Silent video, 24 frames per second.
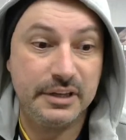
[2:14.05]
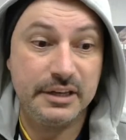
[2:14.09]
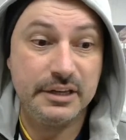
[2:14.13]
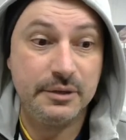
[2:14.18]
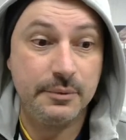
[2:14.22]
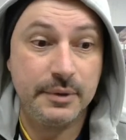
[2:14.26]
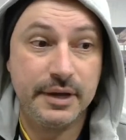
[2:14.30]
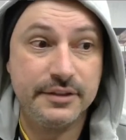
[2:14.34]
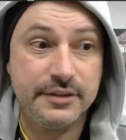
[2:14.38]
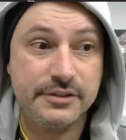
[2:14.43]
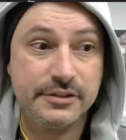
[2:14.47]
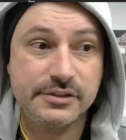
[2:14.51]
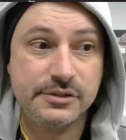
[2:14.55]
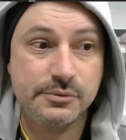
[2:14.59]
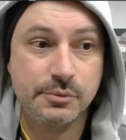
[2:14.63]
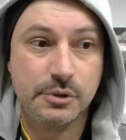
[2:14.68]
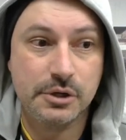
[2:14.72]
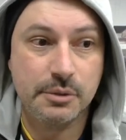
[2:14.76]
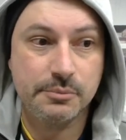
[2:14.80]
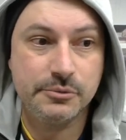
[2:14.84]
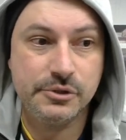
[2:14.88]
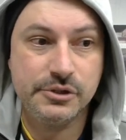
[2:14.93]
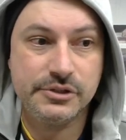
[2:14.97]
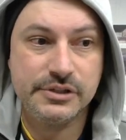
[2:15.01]
anyway, this is what
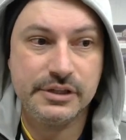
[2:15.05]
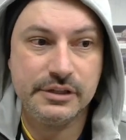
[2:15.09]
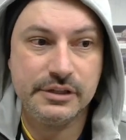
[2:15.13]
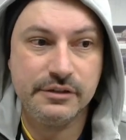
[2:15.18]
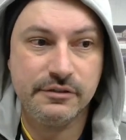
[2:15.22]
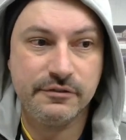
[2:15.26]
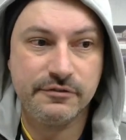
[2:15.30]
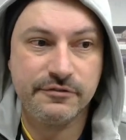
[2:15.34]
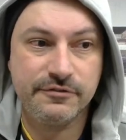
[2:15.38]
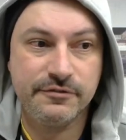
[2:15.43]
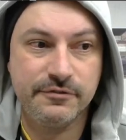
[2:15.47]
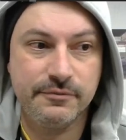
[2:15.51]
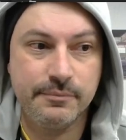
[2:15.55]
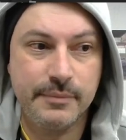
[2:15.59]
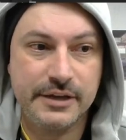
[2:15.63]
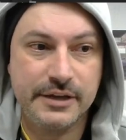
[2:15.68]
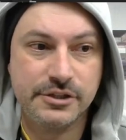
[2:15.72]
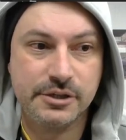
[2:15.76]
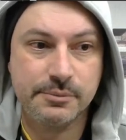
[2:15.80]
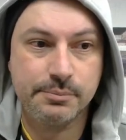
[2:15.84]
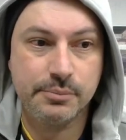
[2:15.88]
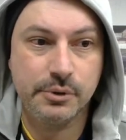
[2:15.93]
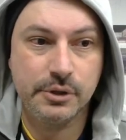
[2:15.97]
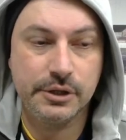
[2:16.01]
I'm using,
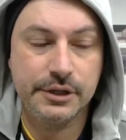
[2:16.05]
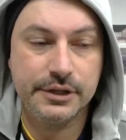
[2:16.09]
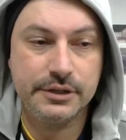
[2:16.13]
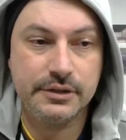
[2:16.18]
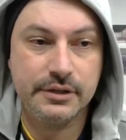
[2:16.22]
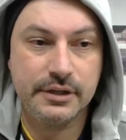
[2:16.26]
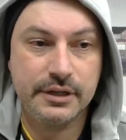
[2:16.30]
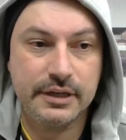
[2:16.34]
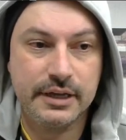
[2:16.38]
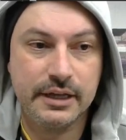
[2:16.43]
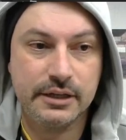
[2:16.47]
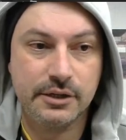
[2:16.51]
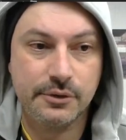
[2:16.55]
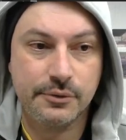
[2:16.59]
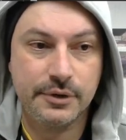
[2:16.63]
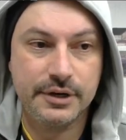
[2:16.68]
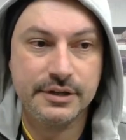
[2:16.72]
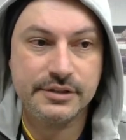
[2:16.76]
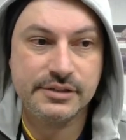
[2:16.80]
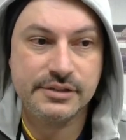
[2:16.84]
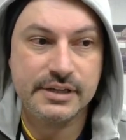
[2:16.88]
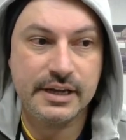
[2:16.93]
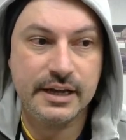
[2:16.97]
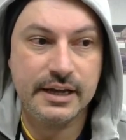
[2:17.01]
Magic Bullet
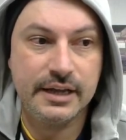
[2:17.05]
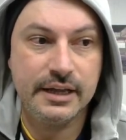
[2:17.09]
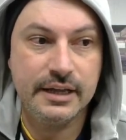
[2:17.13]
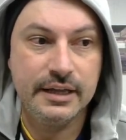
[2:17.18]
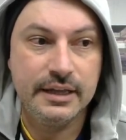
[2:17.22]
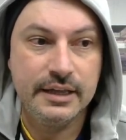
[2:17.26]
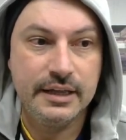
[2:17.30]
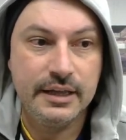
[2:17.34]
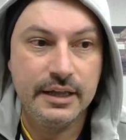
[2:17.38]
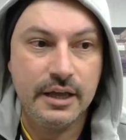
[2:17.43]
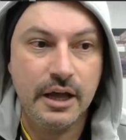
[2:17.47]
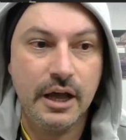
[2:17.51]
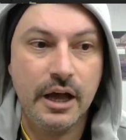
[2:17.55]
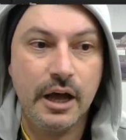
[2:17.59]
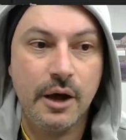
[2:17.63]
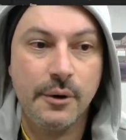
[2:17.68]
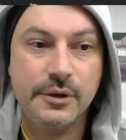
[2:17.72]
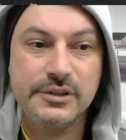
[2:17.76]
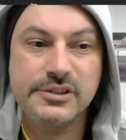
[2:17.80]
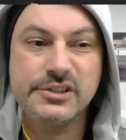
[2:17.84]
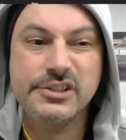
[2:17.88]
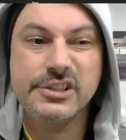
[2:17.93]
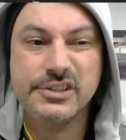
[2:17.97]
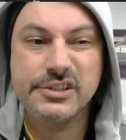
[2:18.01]
Colorista. Oh,
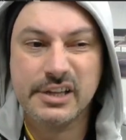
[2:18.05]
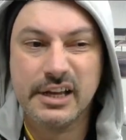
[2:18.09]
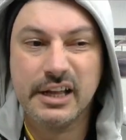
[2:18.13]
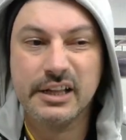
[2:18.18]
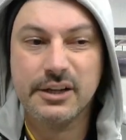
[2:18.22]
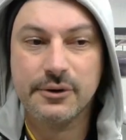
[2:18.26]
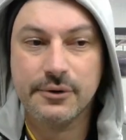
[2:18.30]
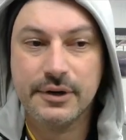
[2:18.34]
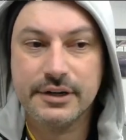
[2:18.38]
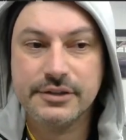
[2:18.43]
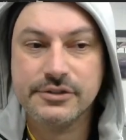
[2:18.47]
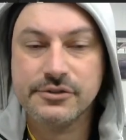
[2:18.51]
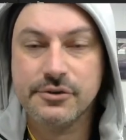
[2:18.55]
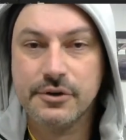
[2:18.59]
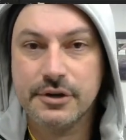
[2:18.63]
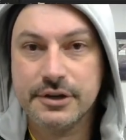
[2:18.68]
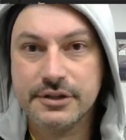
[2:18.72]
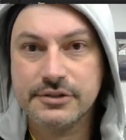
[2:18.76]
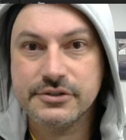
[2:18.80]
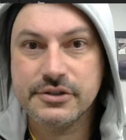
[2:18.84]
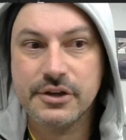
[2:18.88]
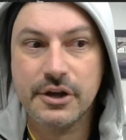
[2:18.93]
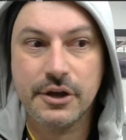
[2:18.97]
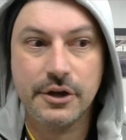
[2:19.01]
it's just Colorista on
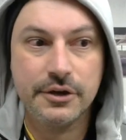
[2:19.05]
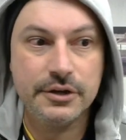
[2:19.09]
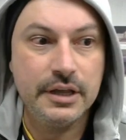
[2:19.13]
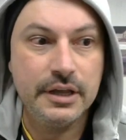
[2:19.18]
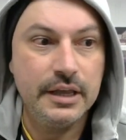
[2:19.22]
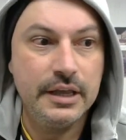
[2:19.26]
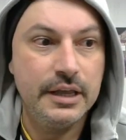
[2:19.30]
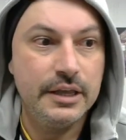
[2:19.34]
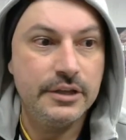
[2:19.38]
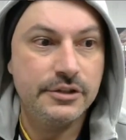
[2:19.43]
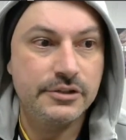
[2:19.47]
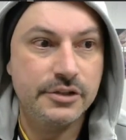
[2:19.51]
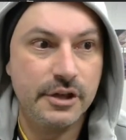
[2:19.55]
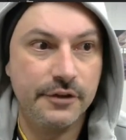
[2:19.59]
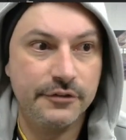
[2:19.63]
its own. So